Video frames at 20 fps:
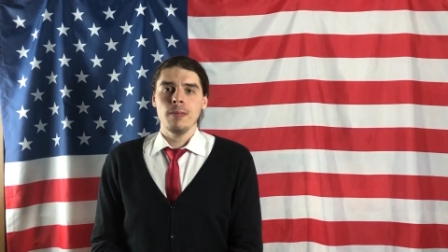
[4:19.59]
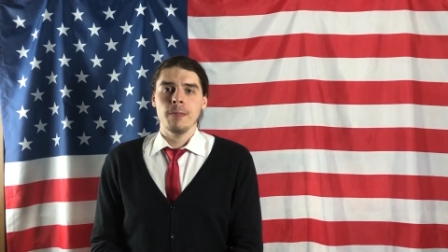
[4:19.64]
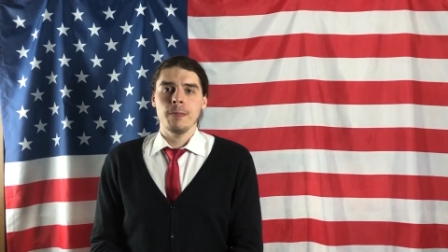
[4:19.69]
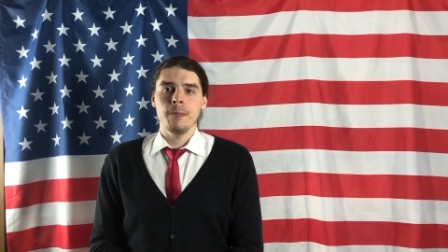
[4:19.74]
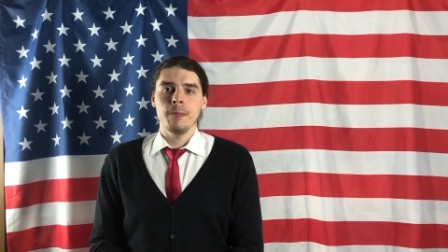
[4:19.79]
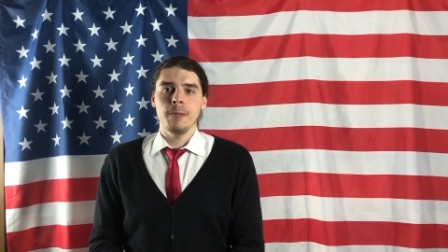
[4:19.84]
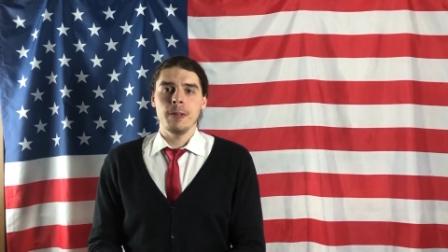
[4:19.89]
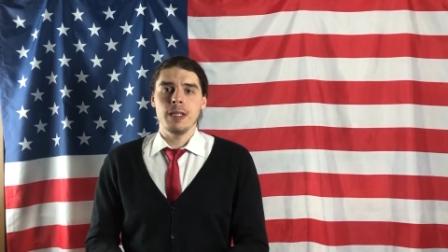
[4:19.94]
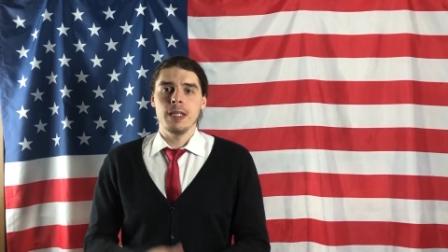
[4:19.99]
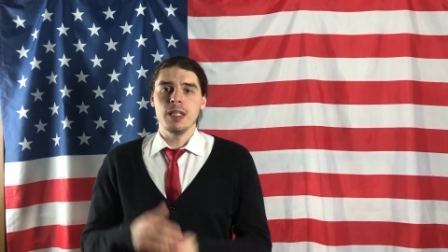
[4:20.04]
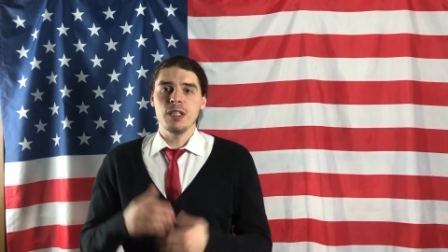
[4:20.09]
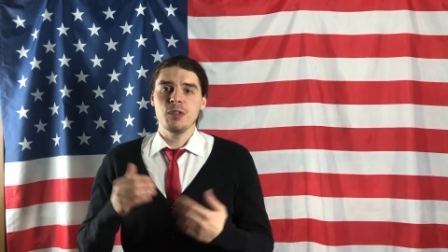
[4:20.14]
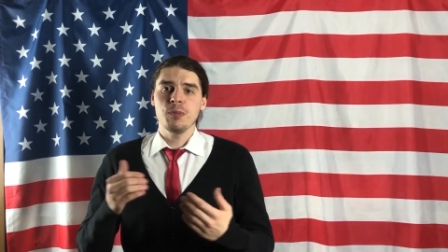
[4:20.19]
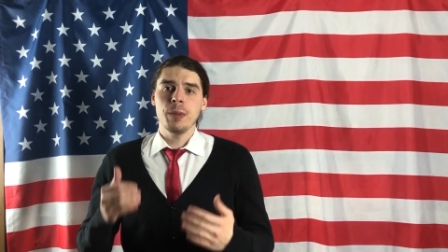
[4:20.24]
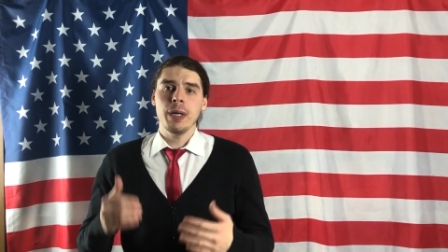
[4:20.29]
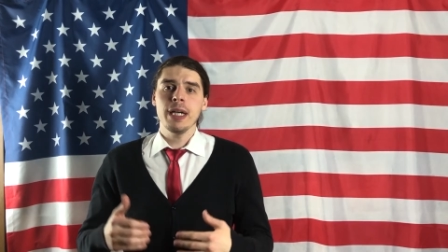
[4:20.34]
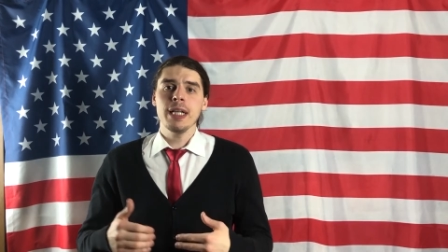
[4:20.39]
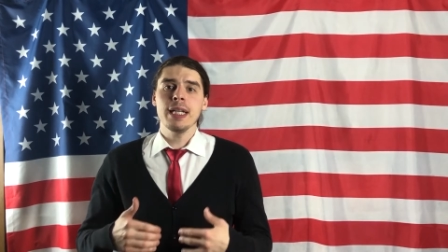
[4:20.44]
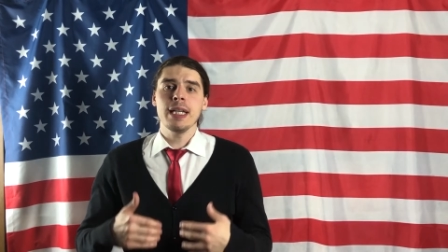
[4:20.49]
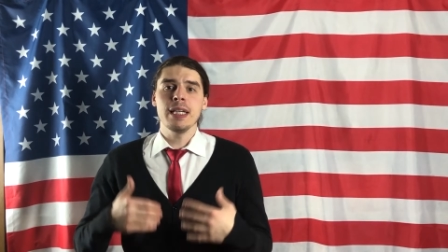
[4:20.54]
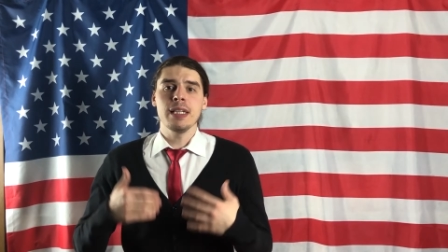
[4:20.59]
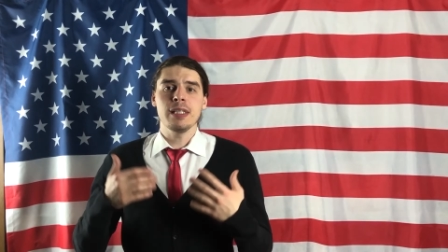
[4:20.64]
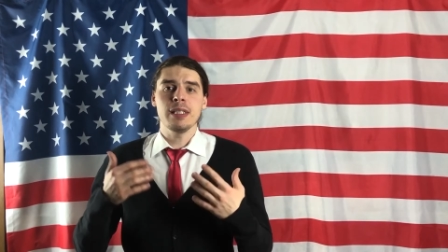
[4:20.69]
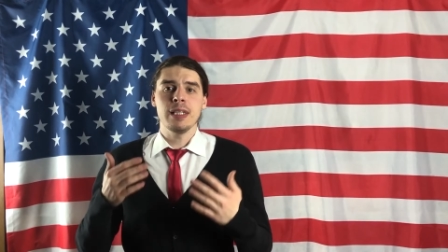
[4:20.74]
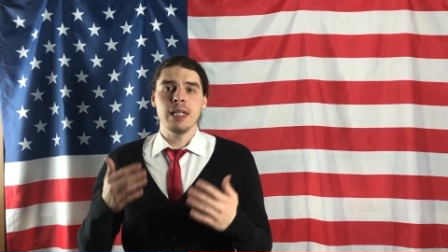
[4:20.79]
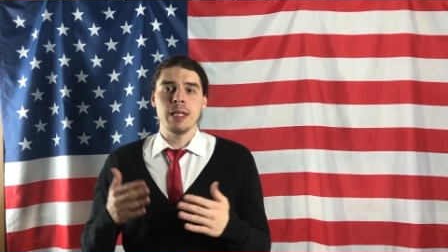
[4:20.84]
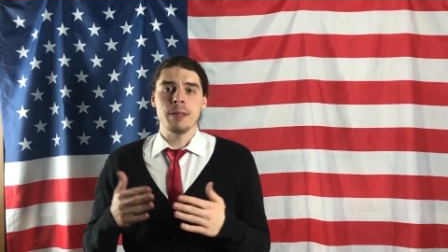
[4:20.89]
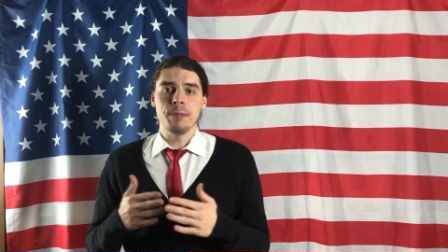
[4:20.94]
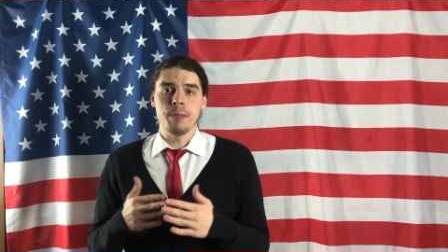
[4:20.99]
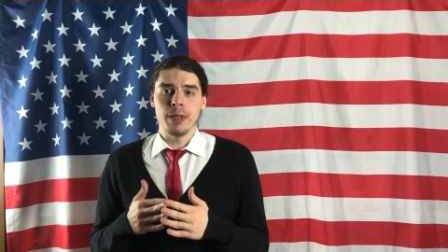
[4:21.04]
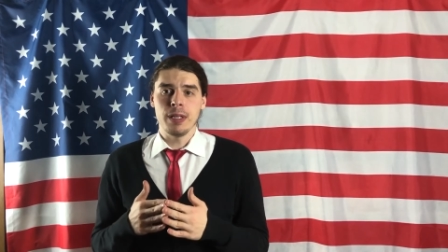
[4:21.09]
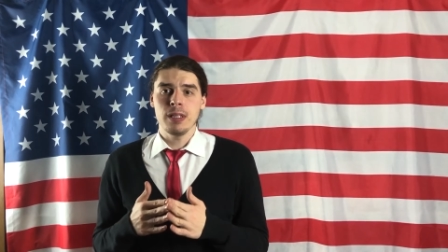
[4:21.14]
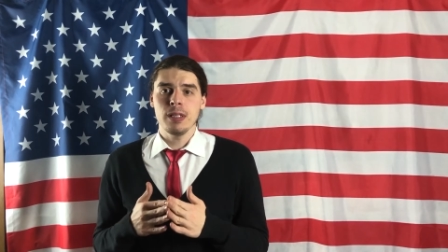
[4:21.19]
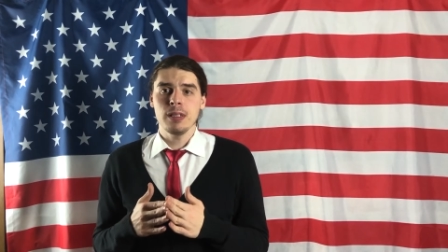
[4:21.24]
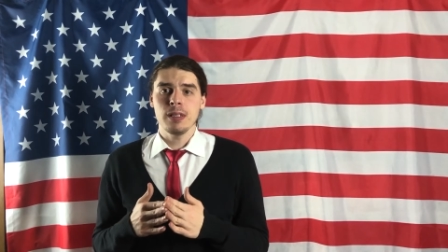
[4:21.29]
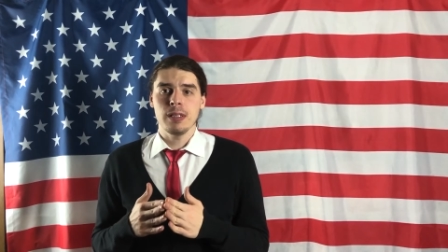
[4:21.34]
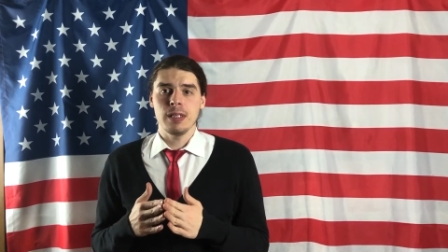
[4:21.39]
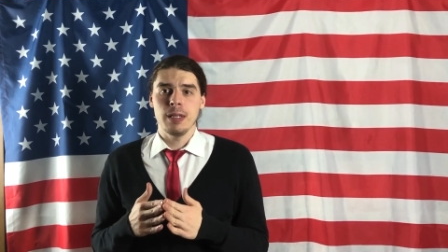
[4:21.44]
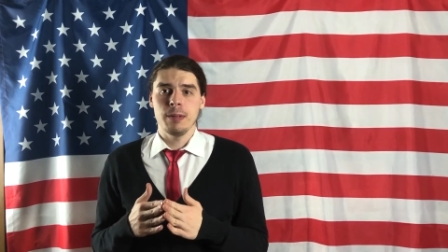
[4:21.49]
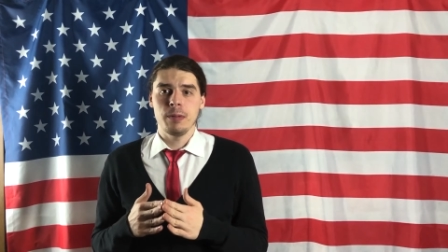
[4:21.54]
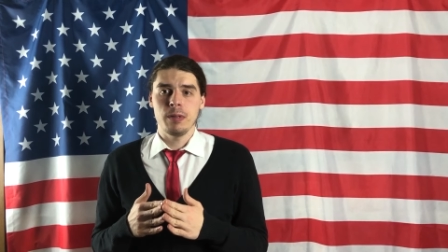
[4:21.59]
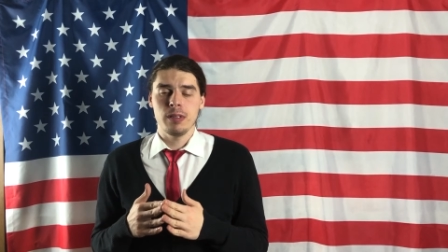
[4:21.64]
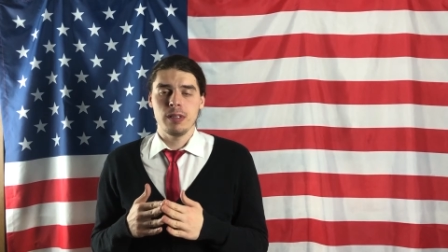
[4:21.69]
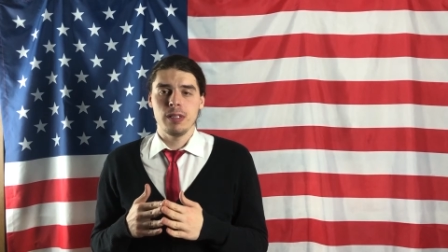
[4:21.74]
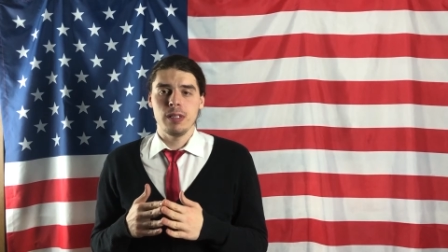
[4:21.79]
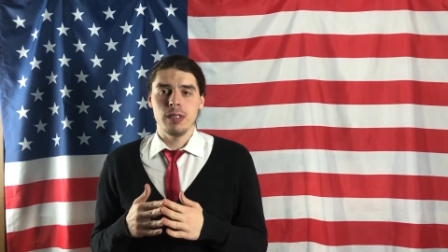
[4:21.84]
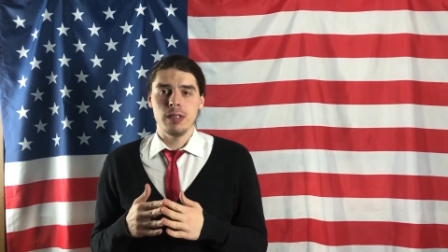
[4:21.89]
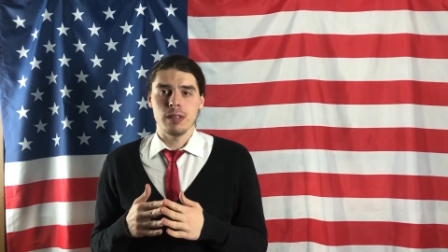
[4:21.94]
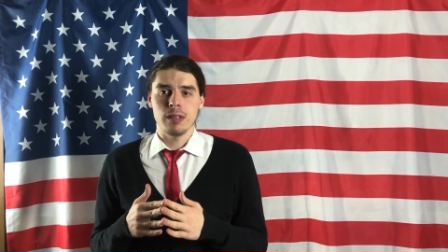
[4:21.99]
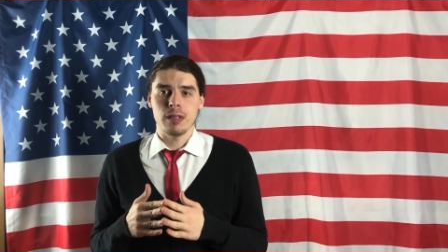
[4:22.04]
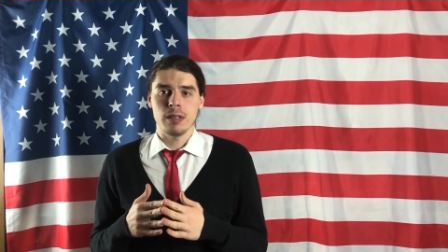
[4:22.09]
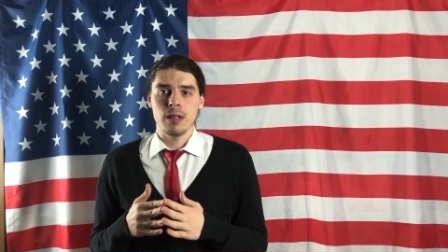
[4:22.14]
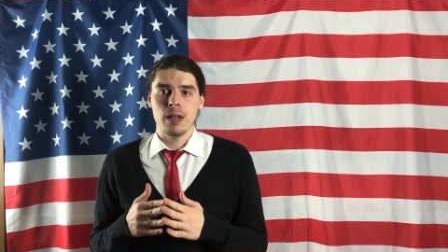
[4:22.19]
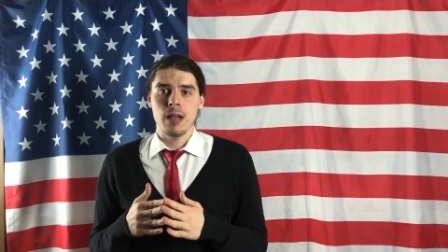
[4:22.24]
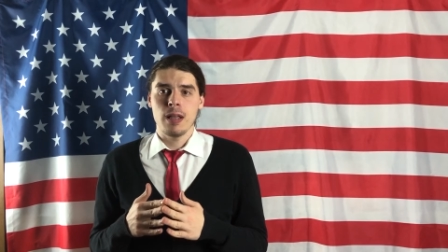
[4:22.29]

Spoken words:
Despite has not been a stable season,